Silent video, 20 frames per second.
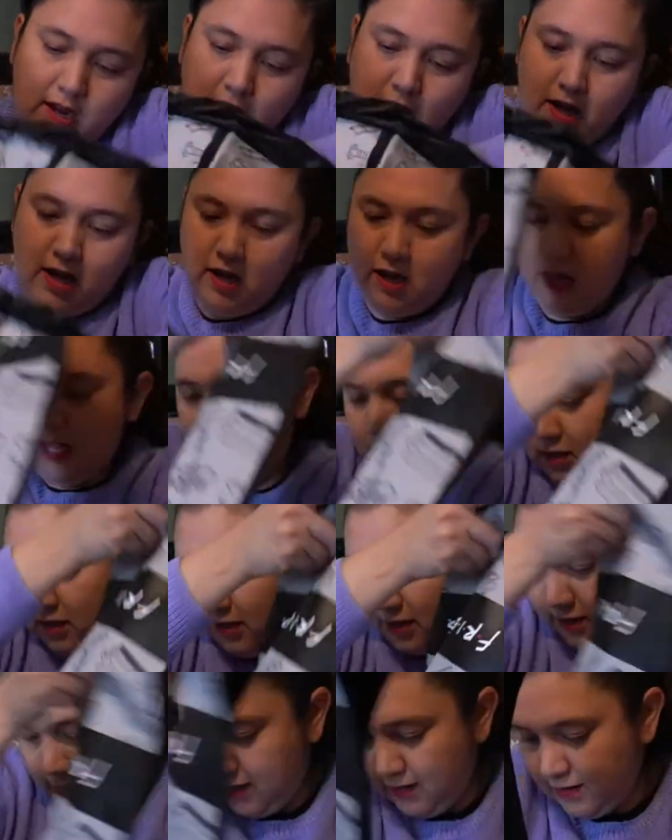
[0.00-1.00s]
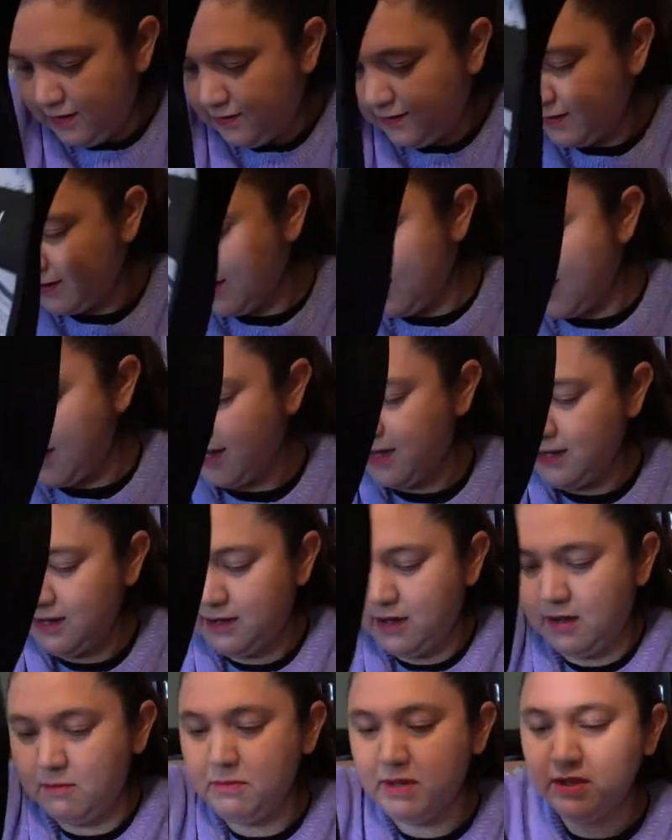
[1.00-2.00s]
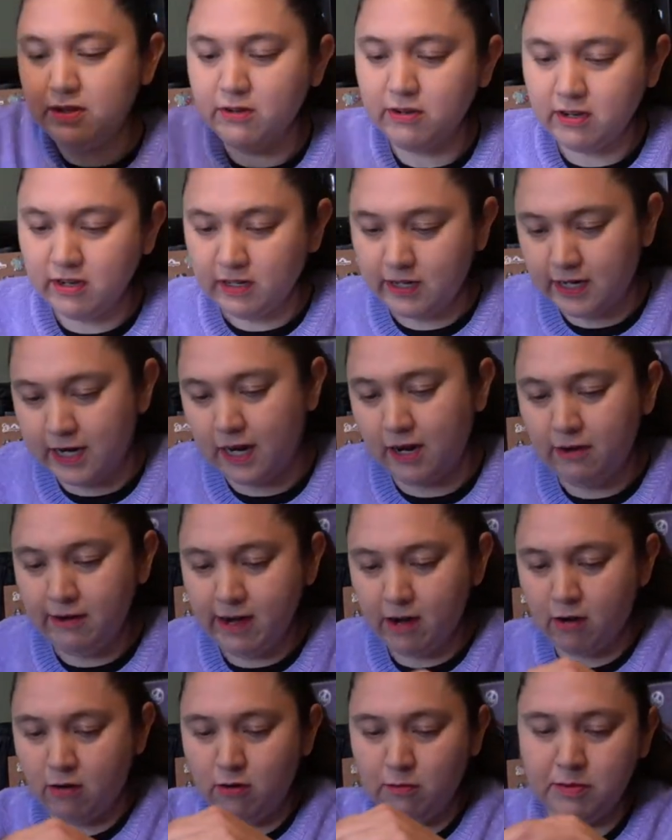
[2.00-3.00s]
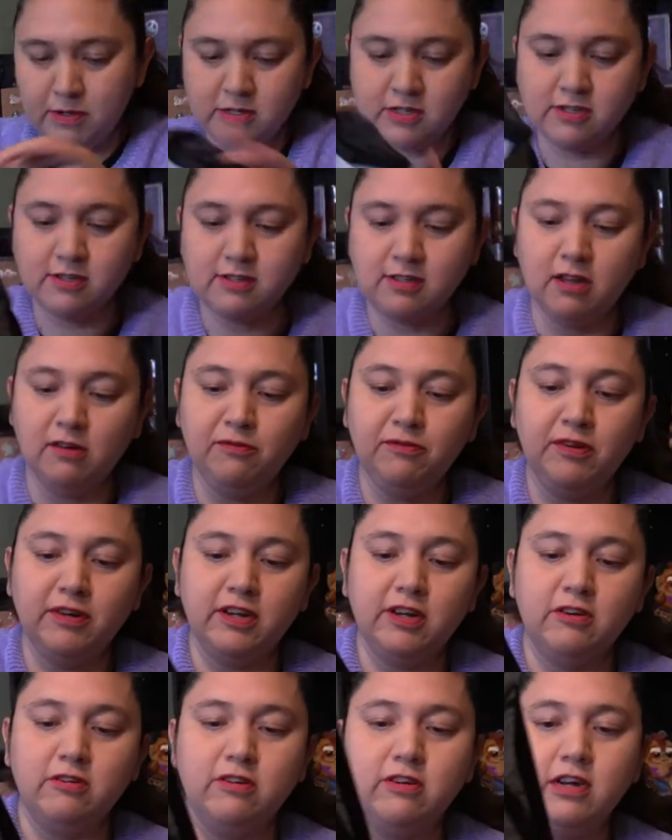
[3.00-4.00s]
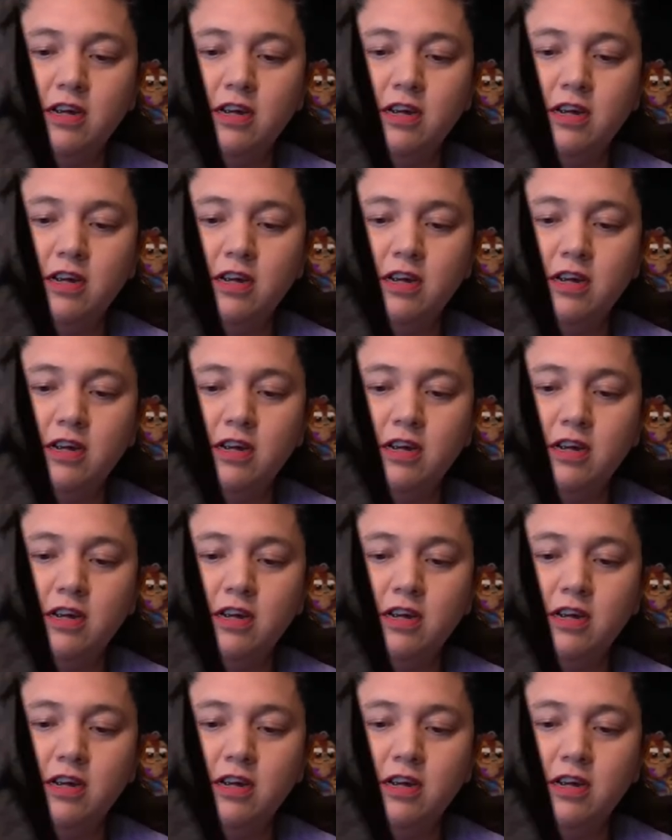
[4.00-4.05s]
and in the inside, I mean, you could carry a whole bunch of stuff in here, you